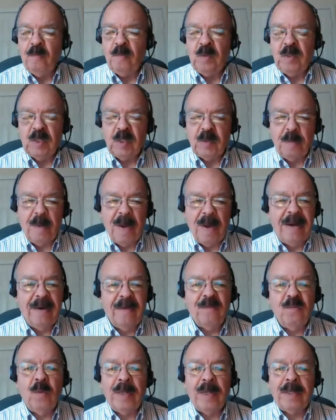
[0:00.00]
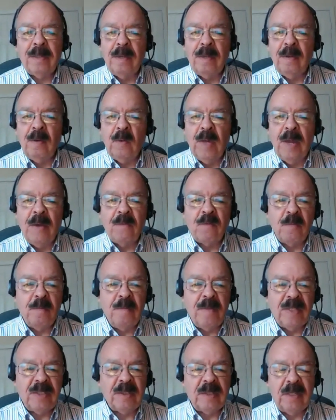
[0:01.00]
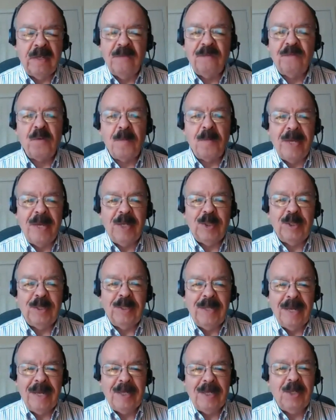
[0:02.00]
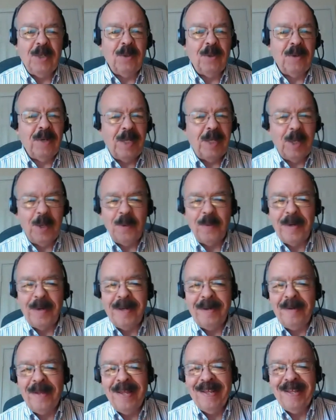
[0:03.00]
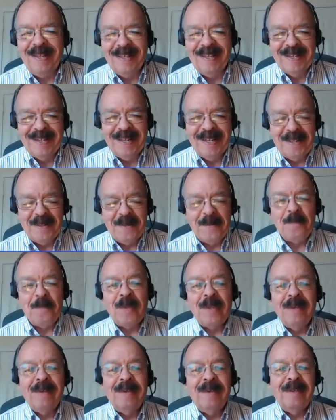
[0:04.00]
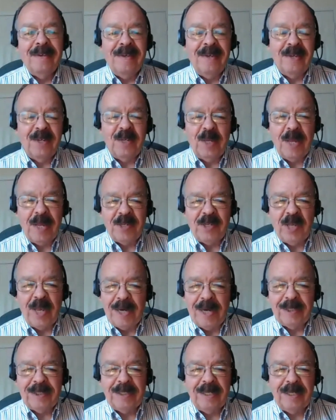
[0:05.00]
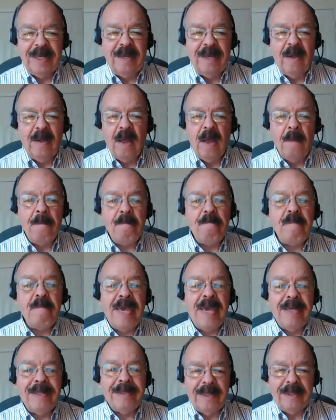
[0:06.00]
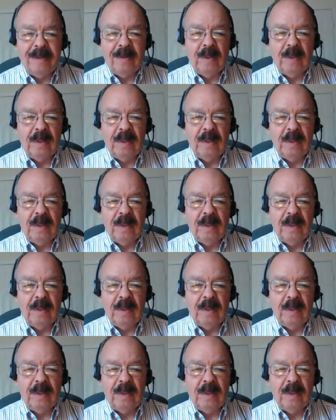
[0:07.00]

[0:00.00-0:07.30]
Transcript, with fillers: Despite of whatever misinformation that you're hearing, it is actually amazing.